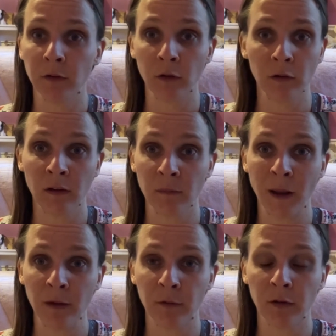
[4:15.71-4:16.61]
Juice is
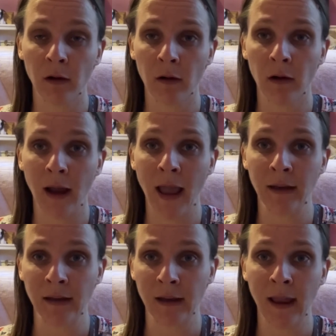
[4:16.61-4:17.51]
made of sugar
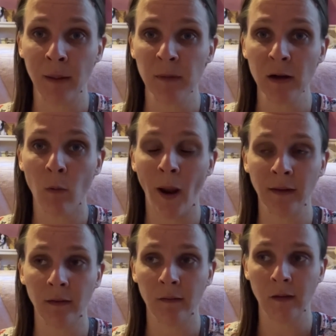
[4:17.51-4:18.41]
and it can be
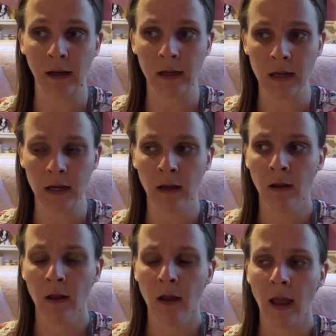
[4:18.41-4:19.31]
quite sticky
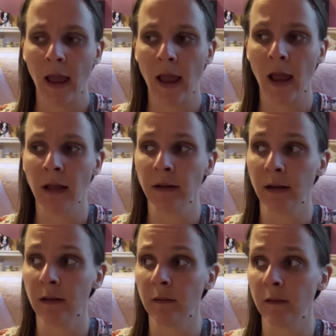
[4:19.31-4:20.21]
and
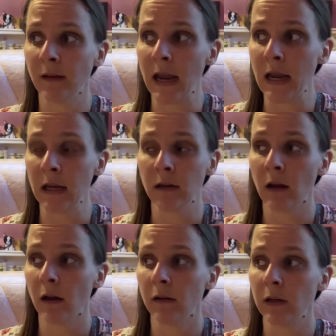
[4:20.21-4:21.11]
it can
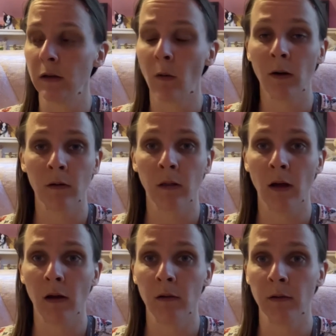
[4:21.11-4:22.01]
stain your
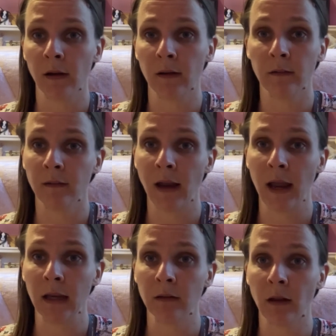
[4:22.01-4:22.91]
clothes, it could
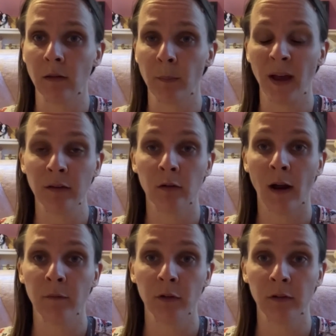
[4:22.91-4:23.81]
stain the bus
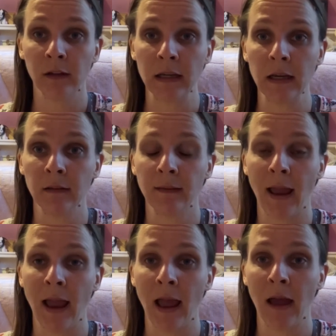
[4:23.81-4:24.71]
driver's seats,
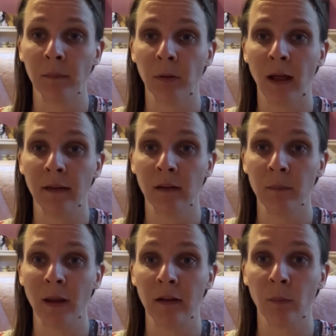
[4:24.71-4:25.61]
and plus
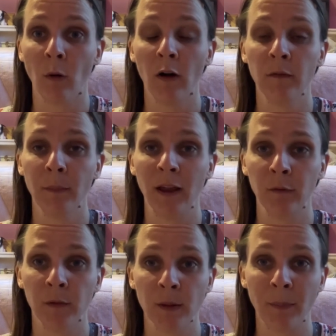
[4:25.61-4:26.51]
it makes more of a mess
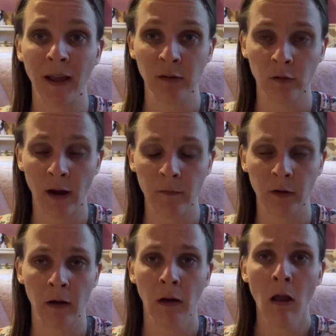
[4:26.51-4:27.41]
for the bus
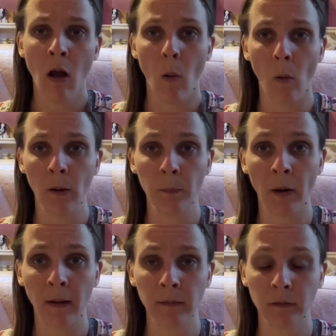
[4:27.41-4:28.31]
driver or
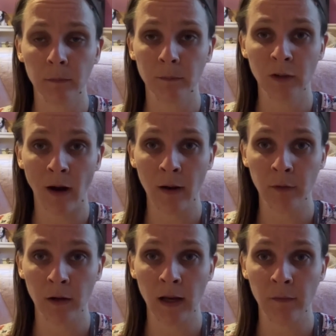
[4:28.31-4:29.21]
BART
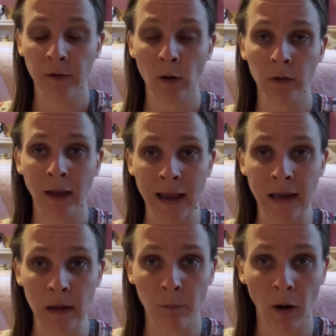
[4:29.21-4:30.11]
driver if you're
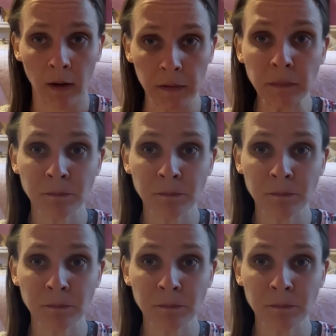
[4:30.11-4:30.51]
taking BART.